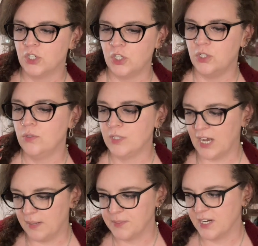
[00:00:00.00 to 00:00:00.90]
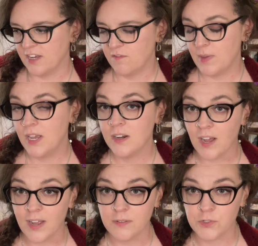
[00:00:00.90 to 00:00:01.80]
two tops that I have made,
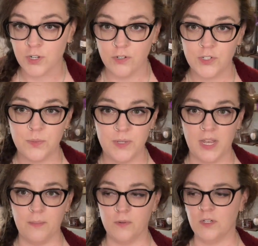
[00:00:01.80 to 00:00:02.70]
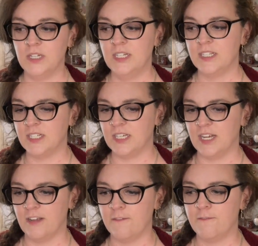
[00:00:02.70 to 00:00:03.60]
I have struggled to be able to get
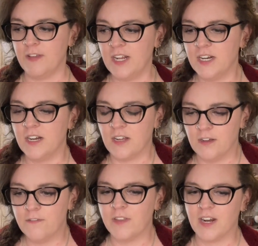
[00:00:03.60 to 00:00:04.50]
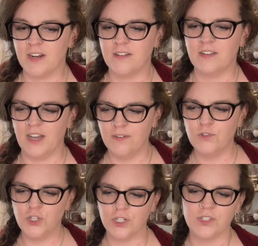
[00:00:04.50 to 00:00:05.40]
it fitted enough that it kind of
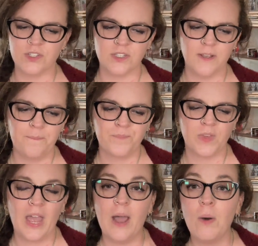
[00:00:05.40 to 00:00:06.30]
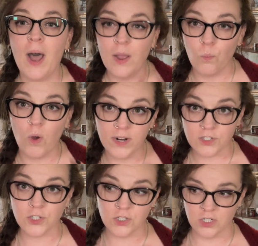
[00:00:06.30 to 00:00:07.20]
looks how I want it
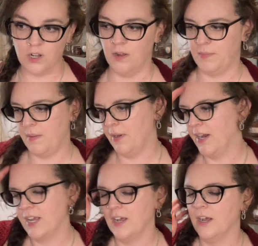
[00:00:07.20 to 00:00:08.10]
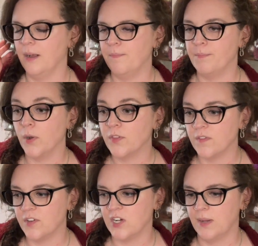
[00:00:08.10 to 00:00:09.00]
to look on my body. Both of
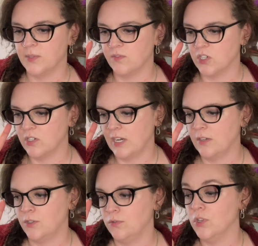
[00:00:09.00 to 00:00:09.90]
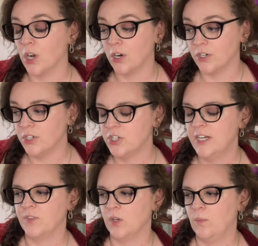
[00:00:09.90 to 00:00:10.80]
the tops have turned out too large,
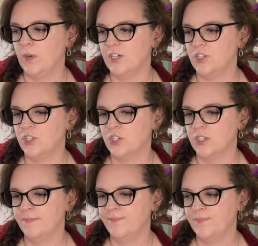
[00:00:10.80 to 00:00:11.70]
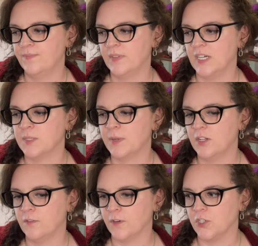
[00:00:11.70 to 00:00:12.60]
which has been a
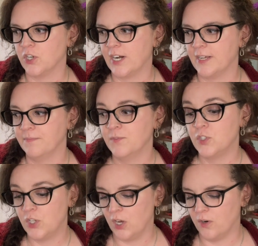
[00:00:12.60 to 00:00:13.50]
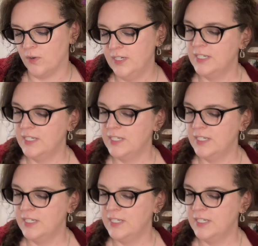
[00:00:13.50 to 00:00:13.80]
little frustrating. So